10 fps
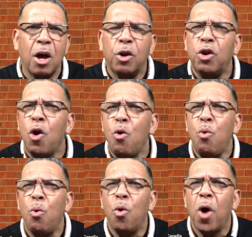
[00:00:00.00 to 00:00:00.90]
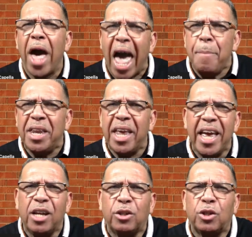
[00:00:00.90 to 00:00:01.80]
No habit
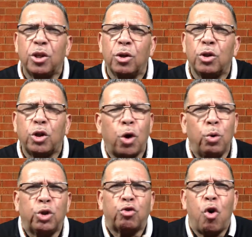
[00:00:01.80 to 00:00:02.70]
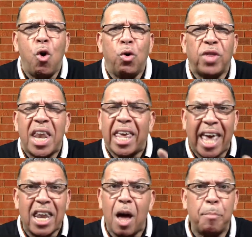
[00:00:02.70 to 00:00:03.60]
is so strong that it
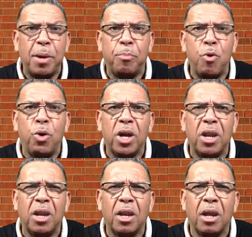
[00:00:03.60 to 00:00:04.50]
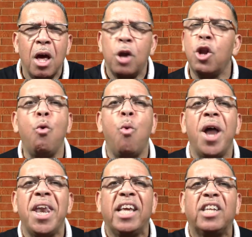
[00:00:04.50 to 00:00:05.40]
cannot be broken. No
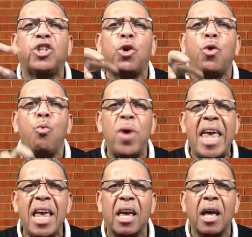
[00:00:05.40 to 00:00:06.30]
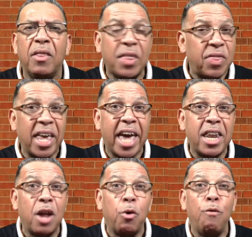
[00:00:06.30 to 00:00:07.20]
one is so weak that they
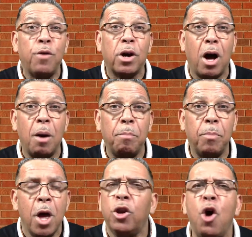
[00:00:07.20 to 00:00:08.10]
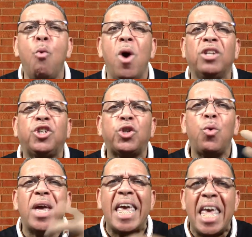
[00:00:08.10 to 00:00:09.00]
cannot overcome. No one
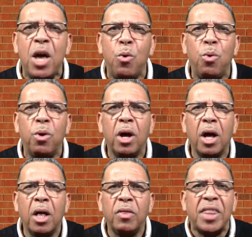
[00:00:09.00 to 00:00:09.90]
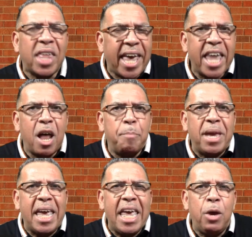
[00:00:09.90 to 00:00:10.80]
so ill that they cannot be
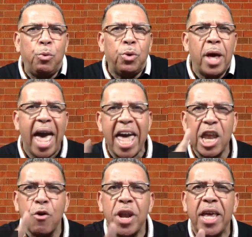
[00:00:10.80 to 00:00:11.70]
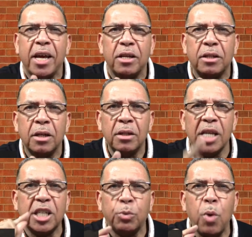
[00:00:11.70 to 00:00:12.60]
healed. And here it is.
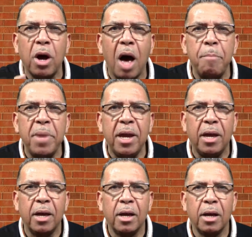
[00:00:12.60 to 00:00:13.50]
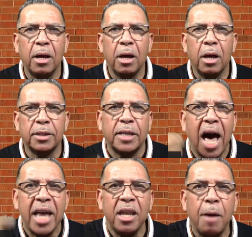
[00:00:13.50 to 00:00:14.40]
This is what got me
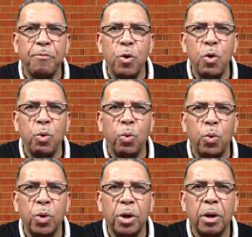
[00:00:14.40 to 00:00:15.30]
signed up for Oakwood.